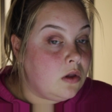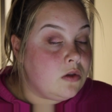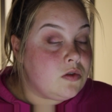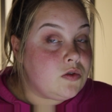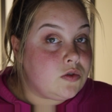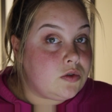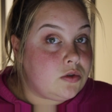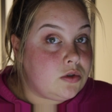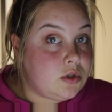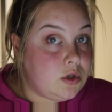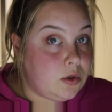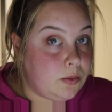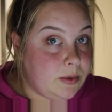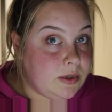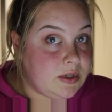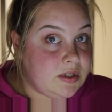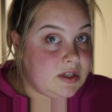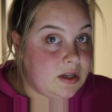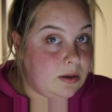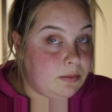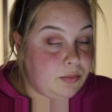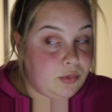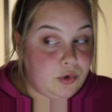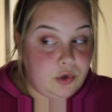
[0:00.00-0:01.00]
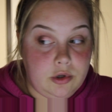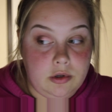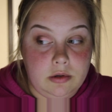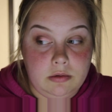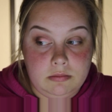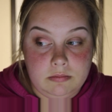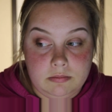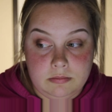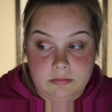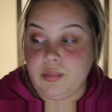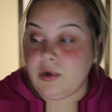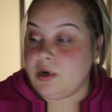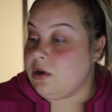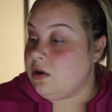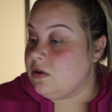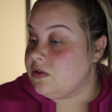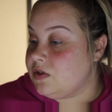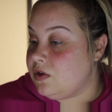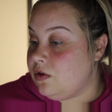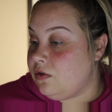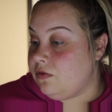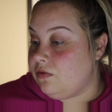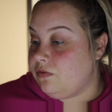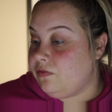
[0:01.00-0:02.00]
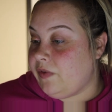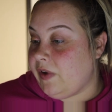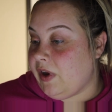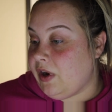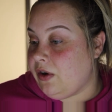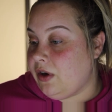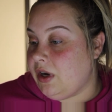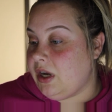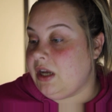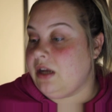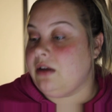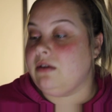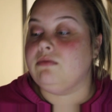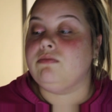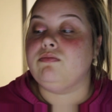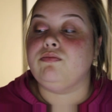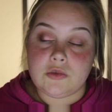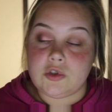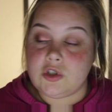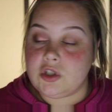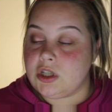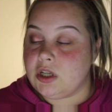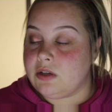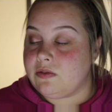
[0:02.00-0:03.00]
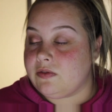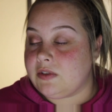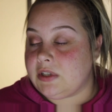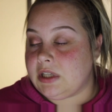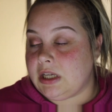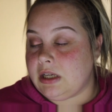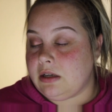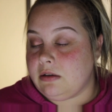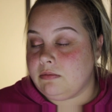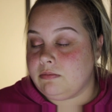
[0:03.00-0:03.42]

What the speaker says: Super simple, but also very shifty.